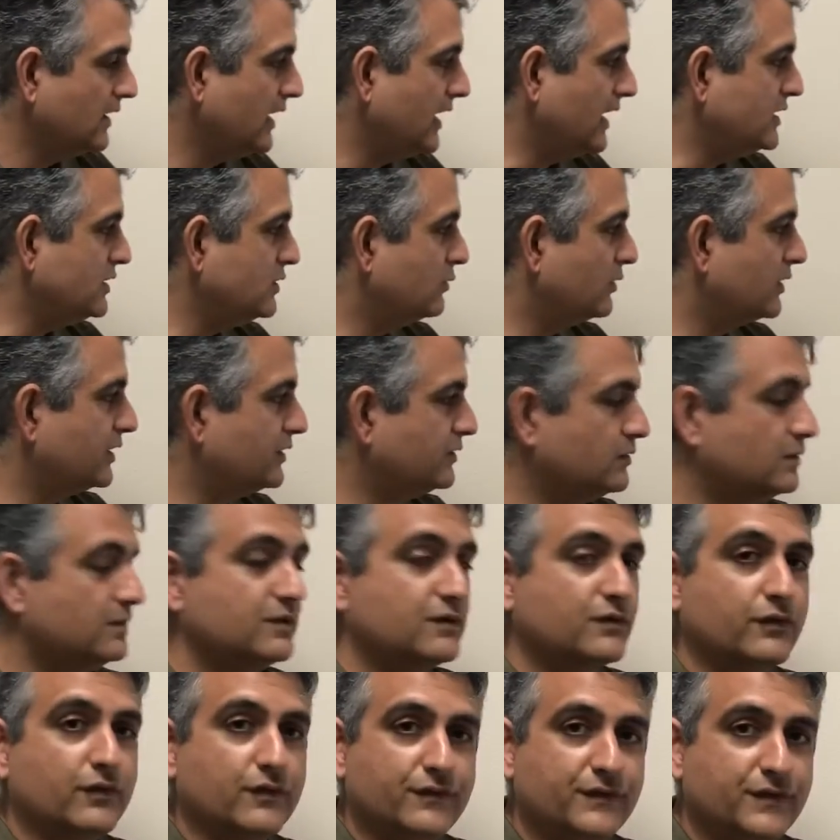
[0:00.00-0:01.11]
And you want to do this
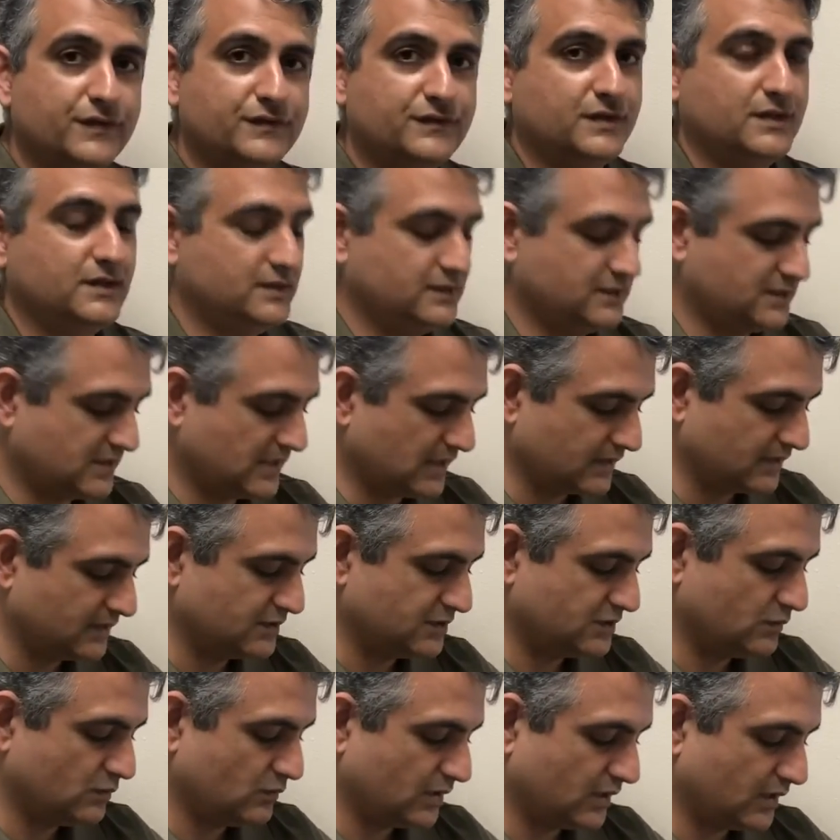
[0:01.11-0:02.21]
for 15 seconds.
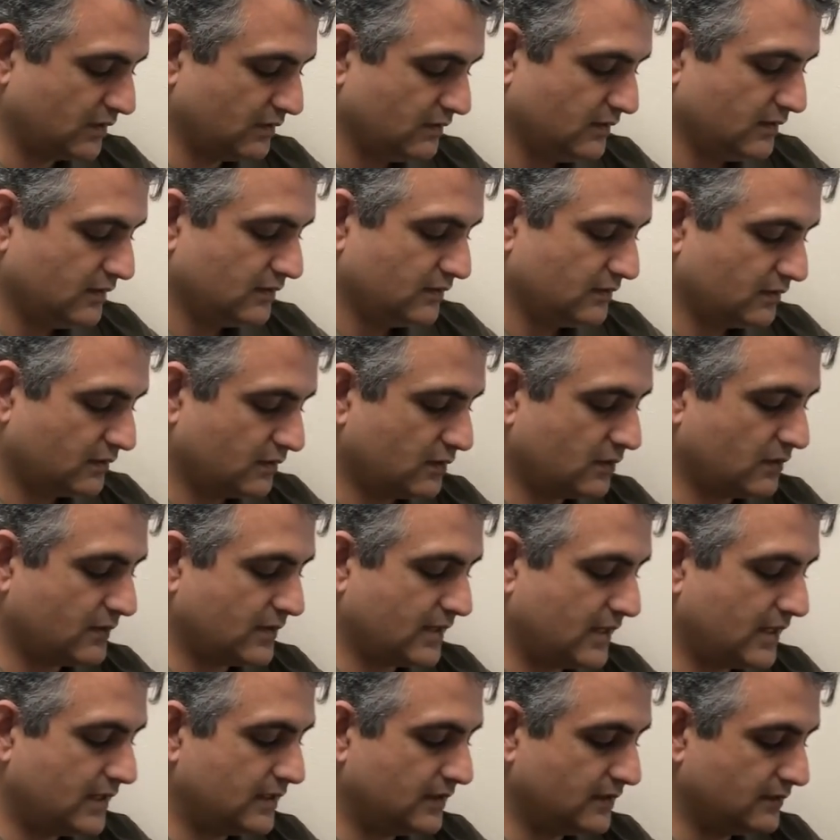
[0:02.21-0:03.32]
You want to go
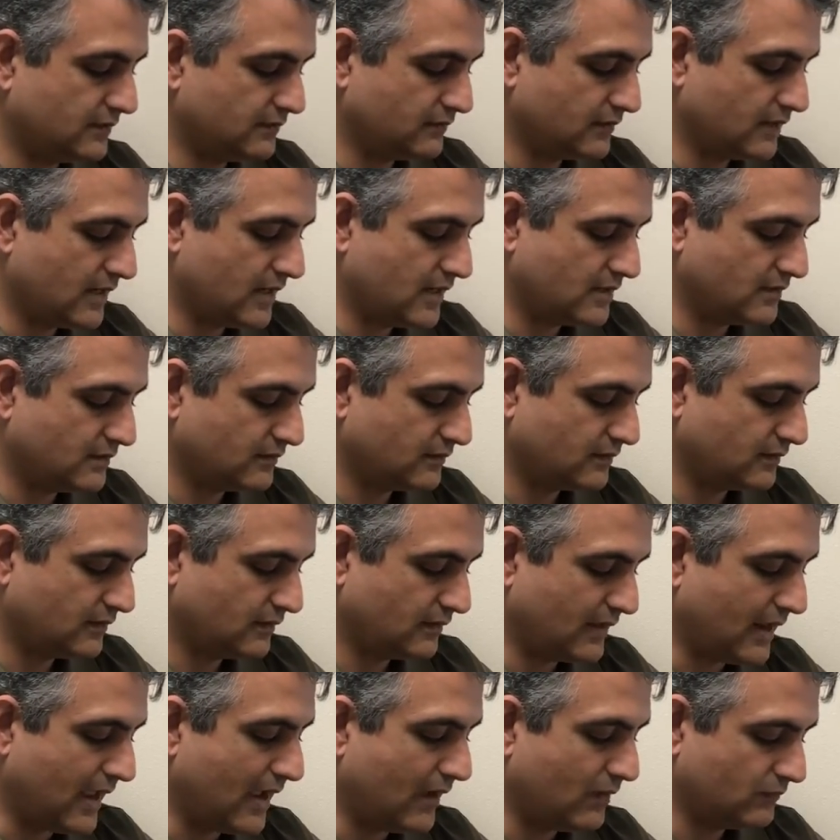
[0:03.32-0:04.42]
ahead and
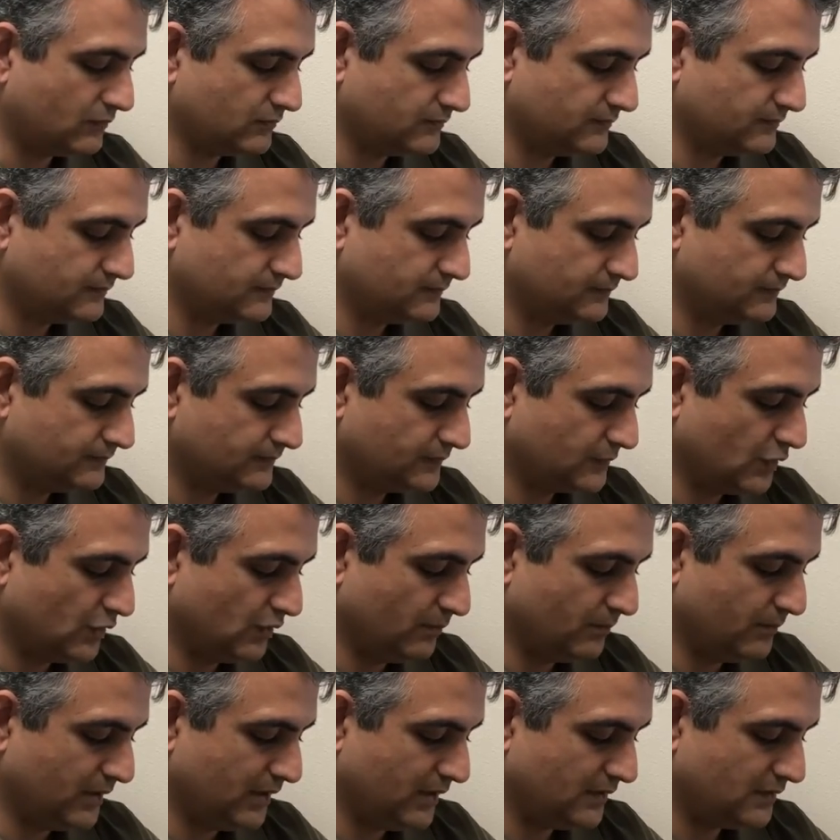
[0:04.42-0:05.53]
count your
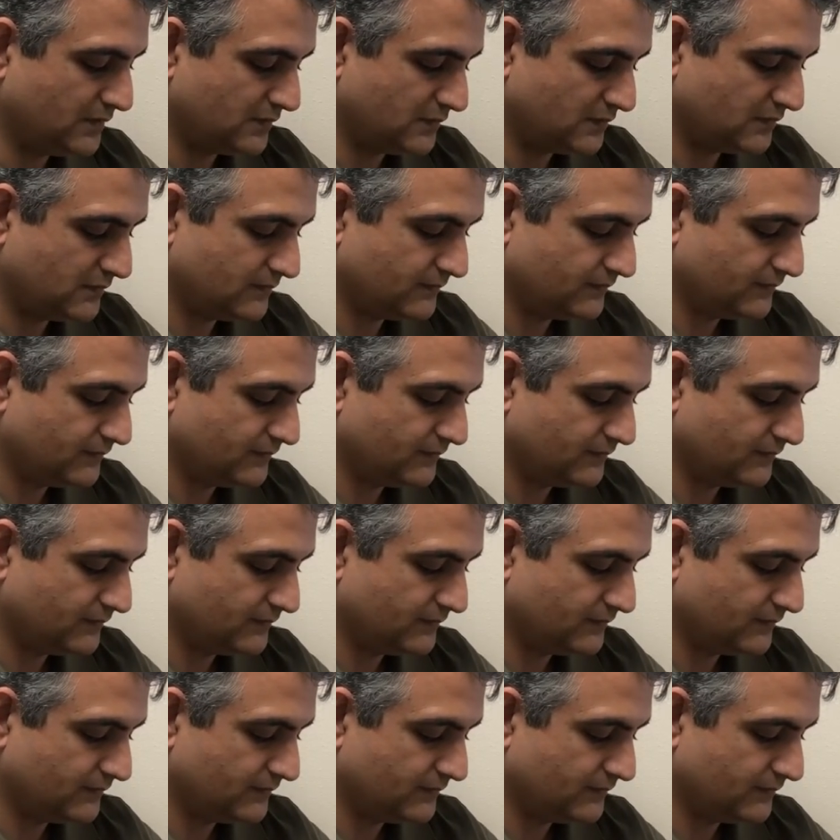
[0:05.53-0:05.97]
beats.